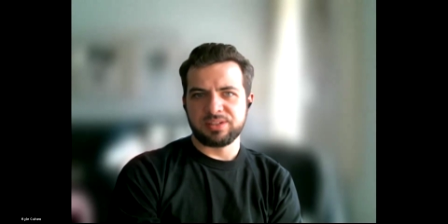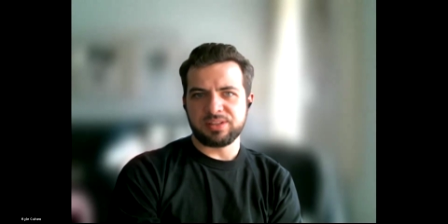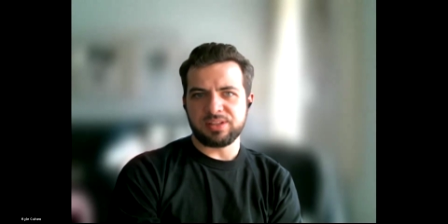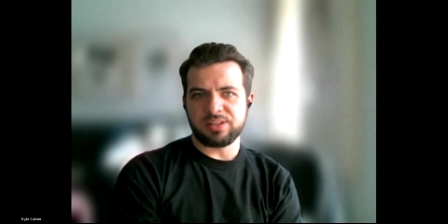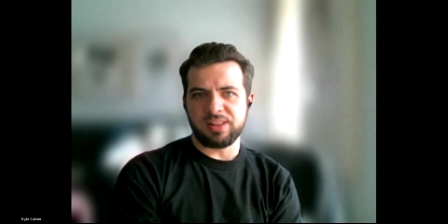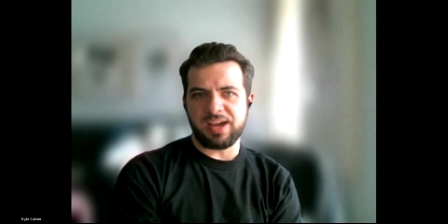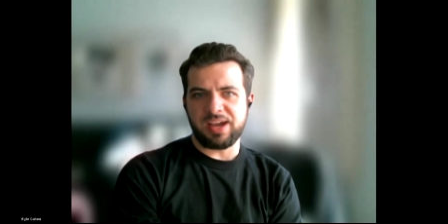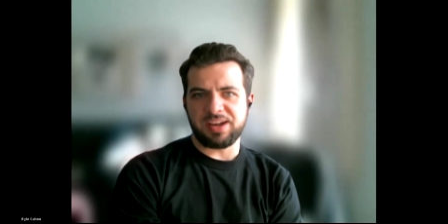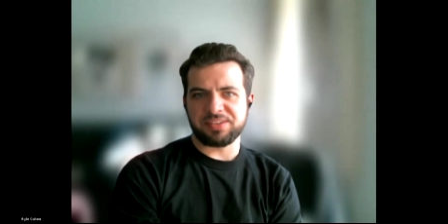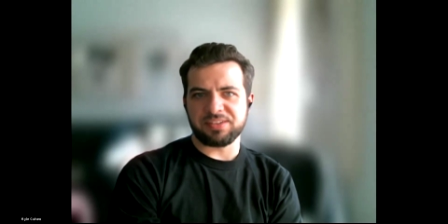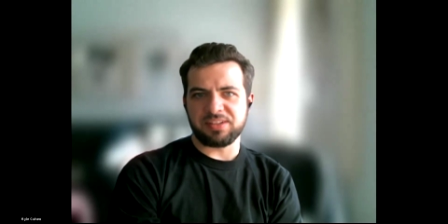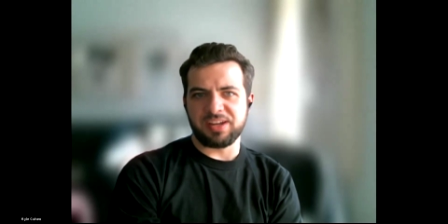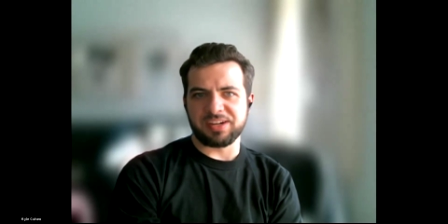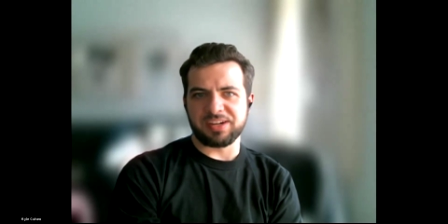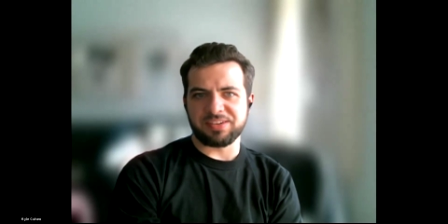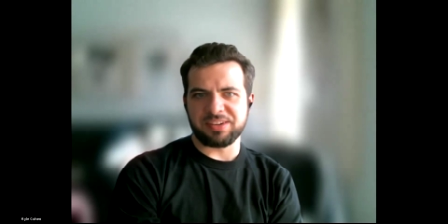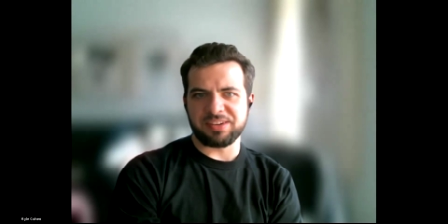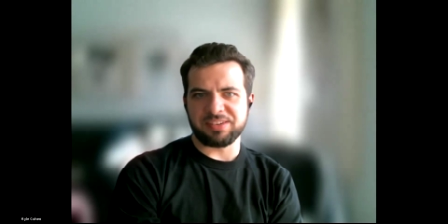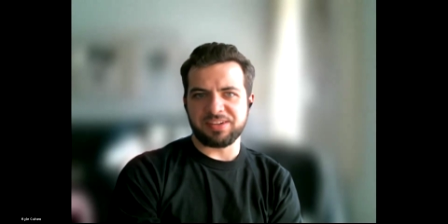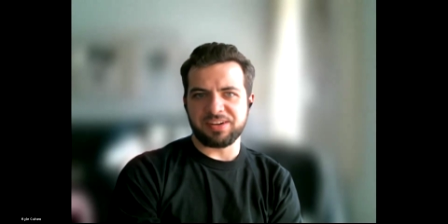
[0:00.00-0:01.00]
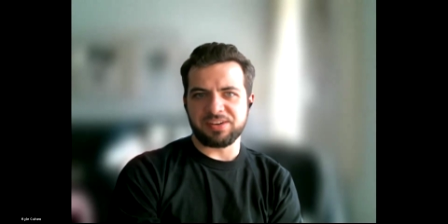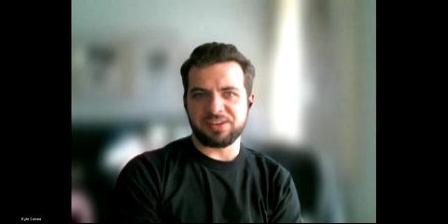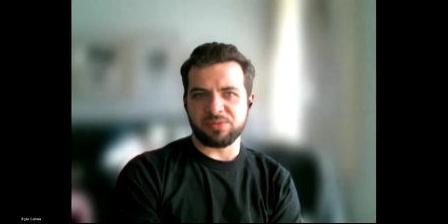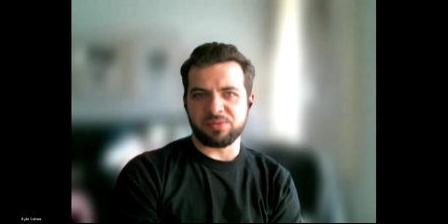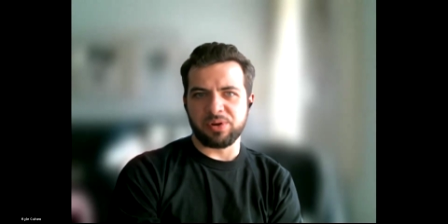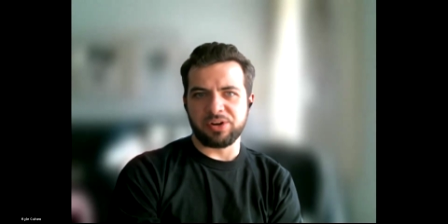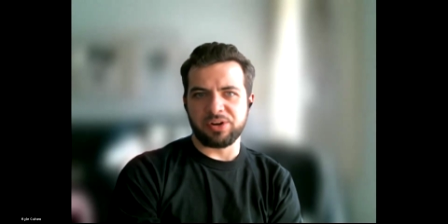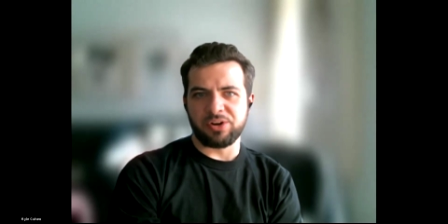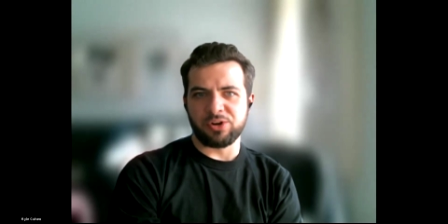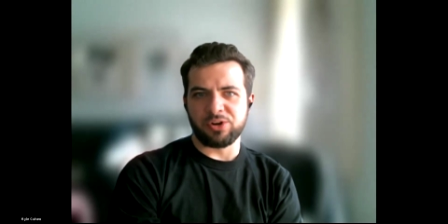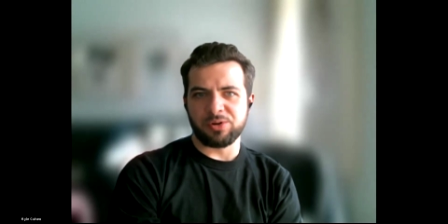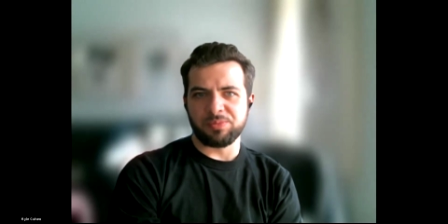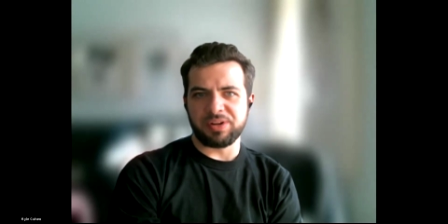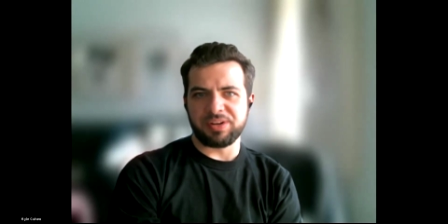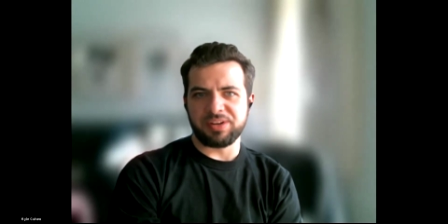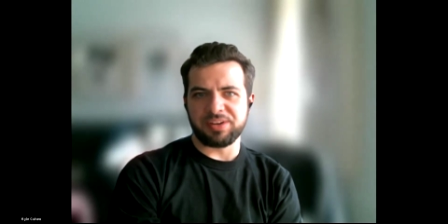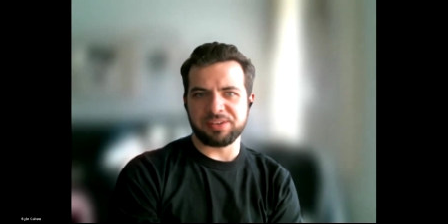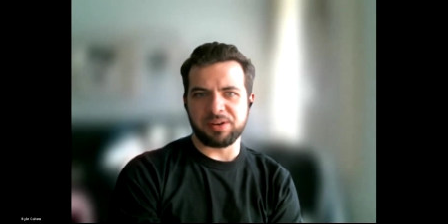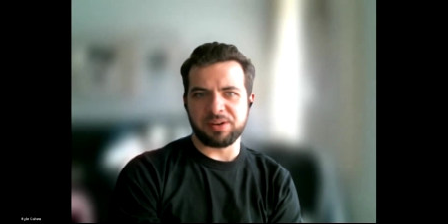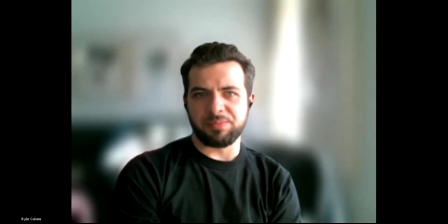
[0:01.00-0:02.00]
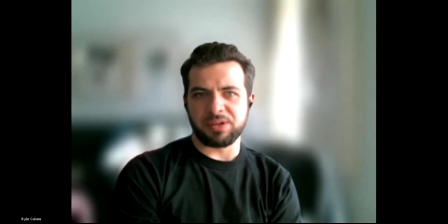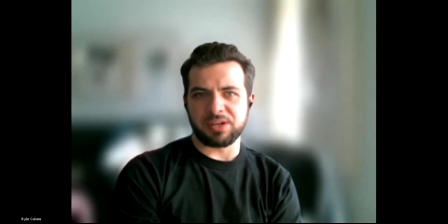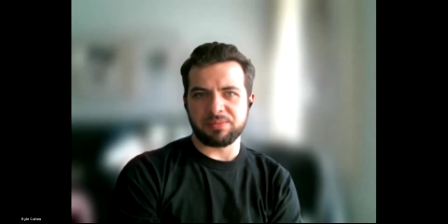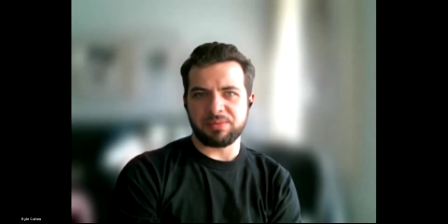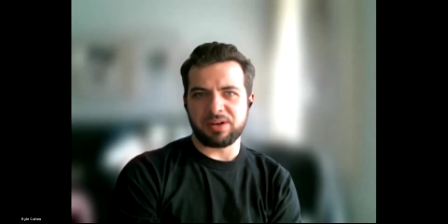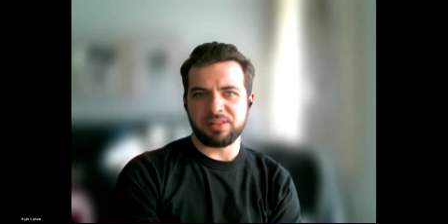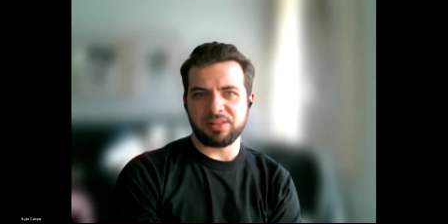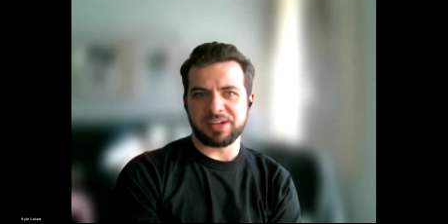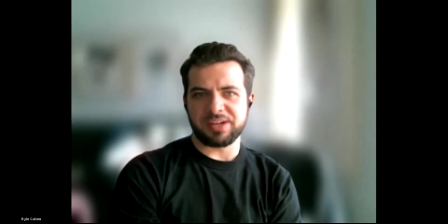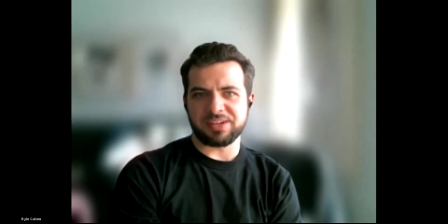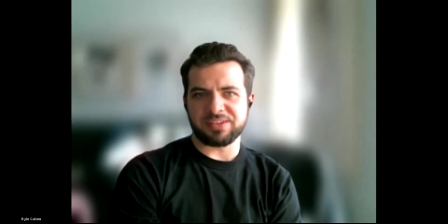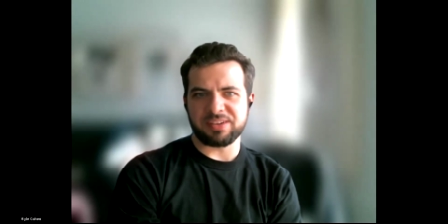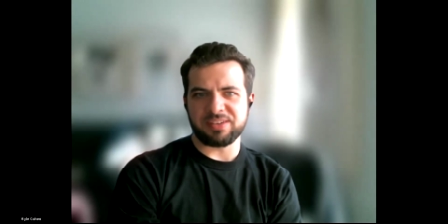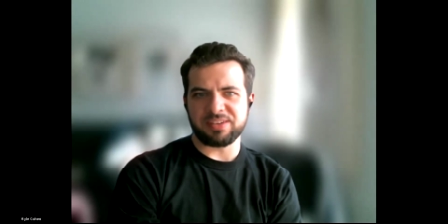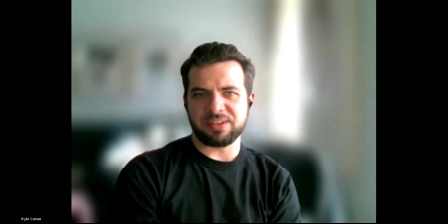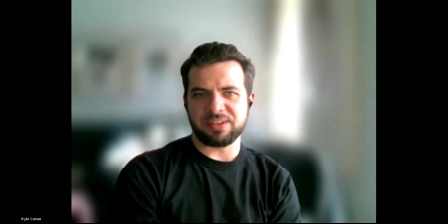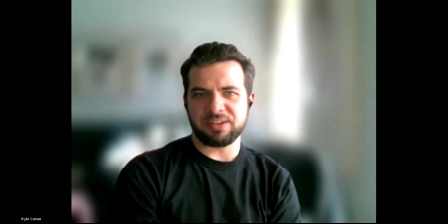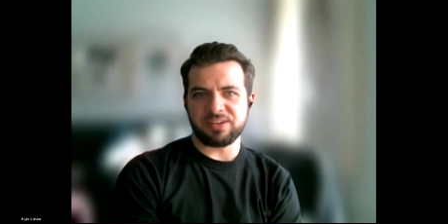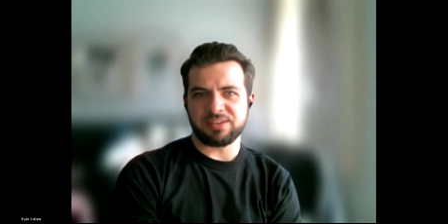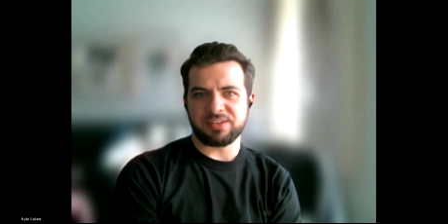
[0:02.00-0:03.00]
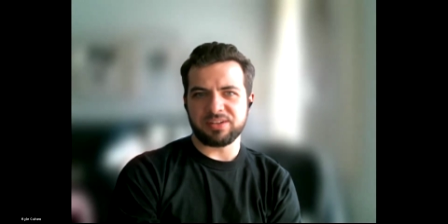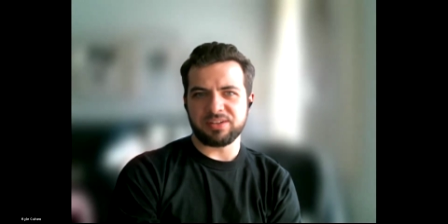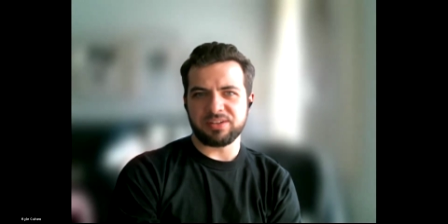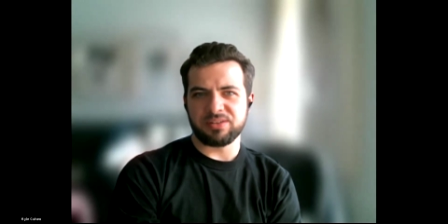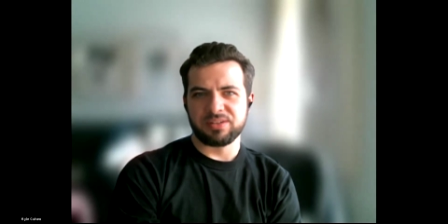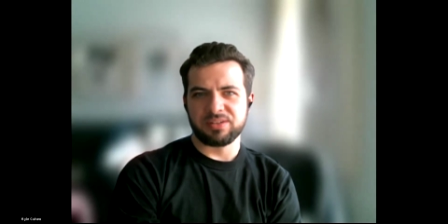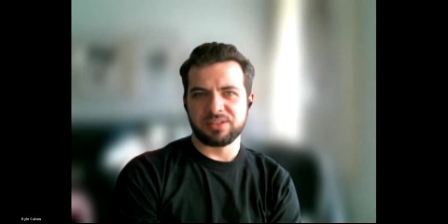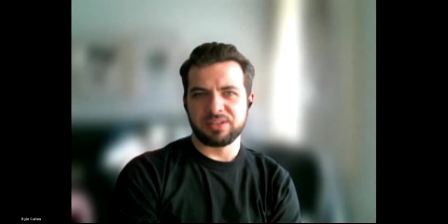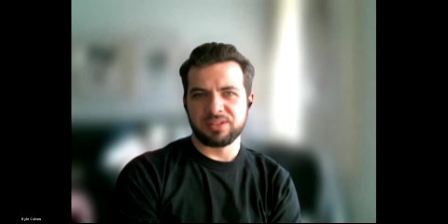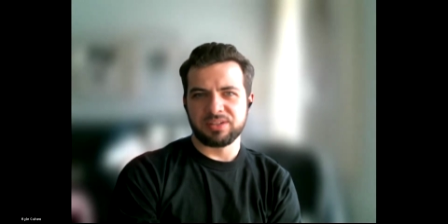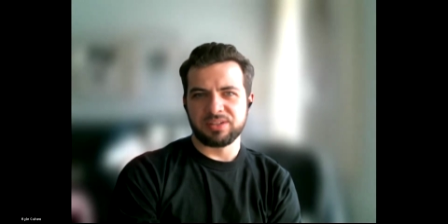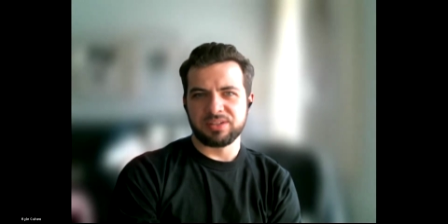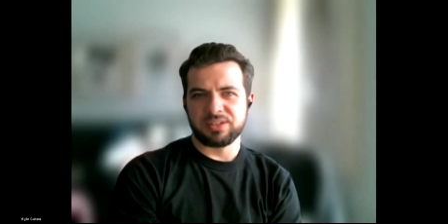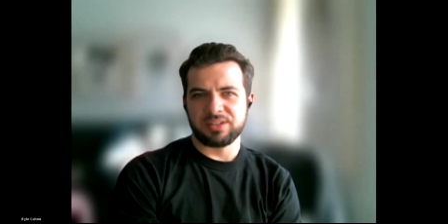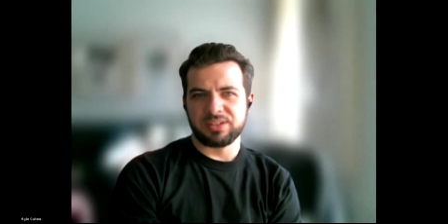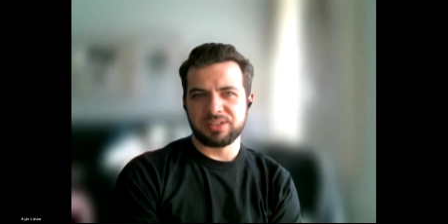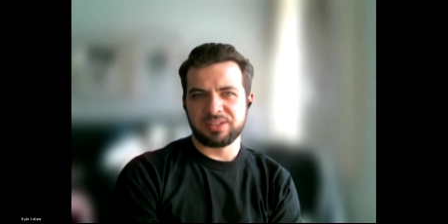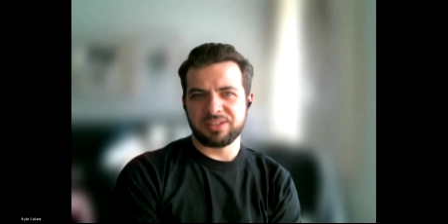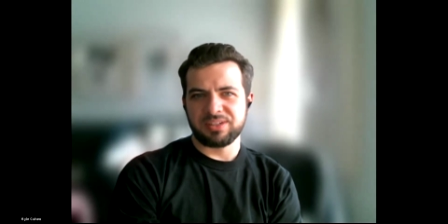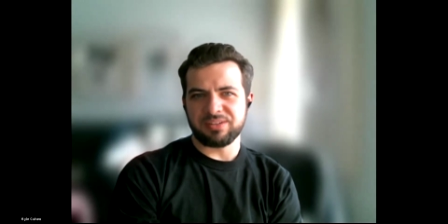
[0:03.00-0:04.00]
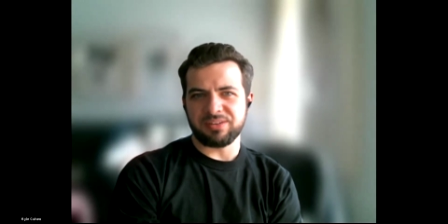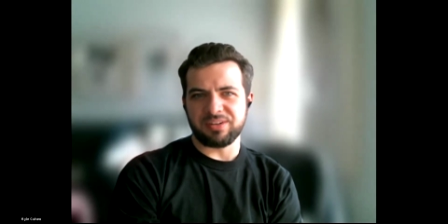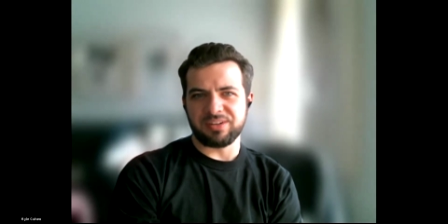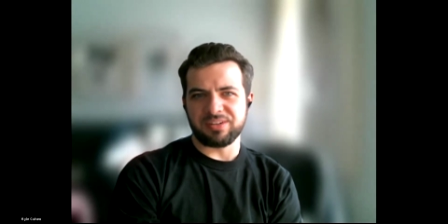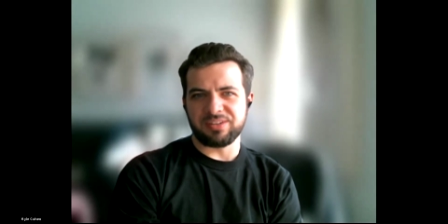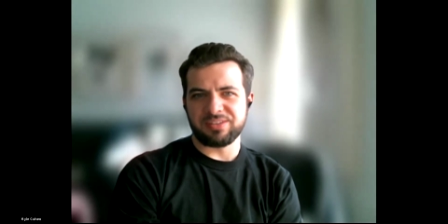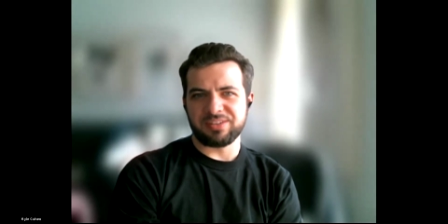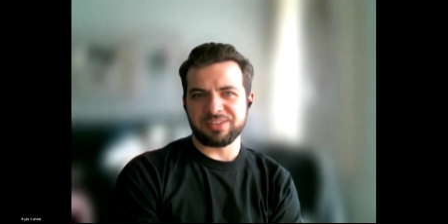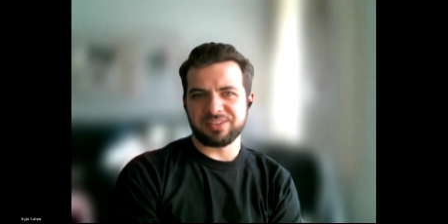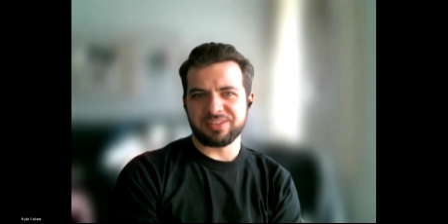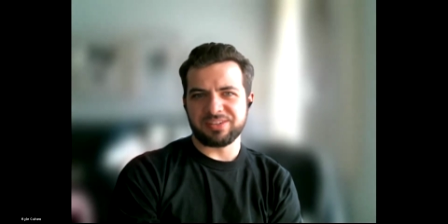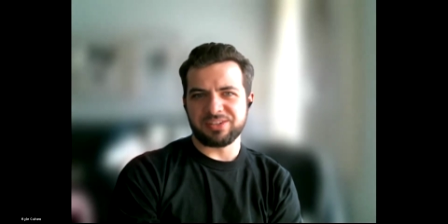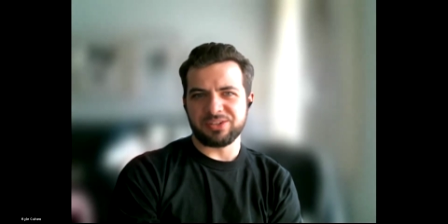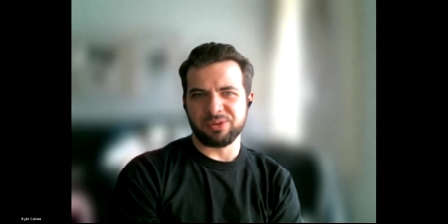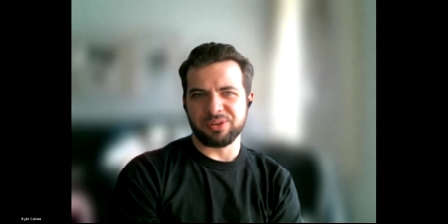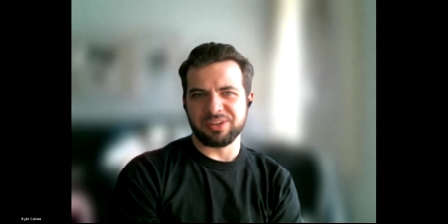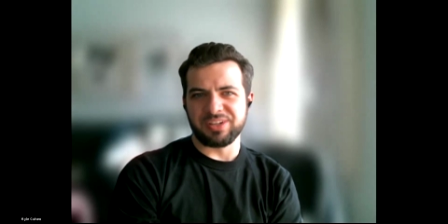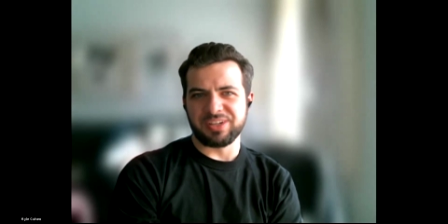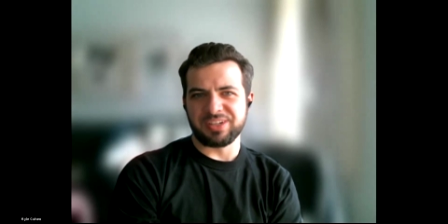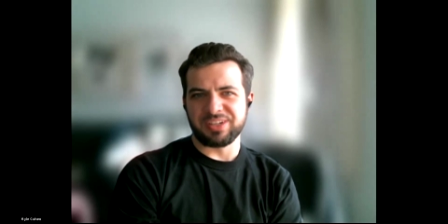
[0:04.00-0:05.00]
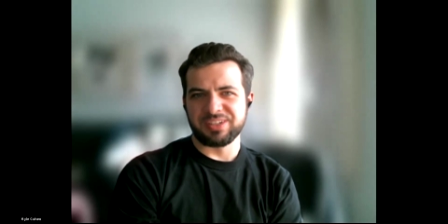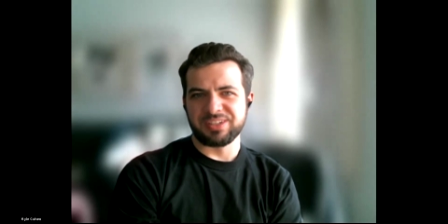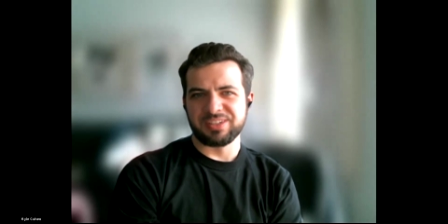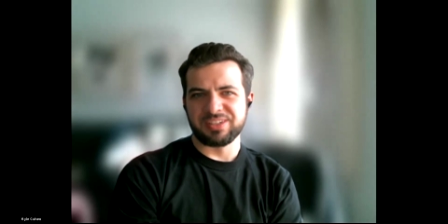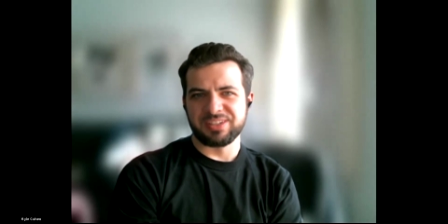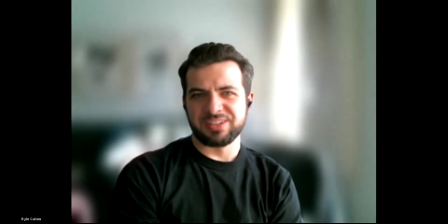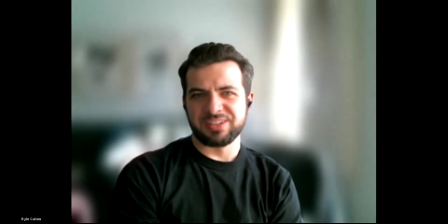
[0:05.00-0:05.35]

the last Legacy Cities 1 home into something about Legacy Cities 2? Or just too early?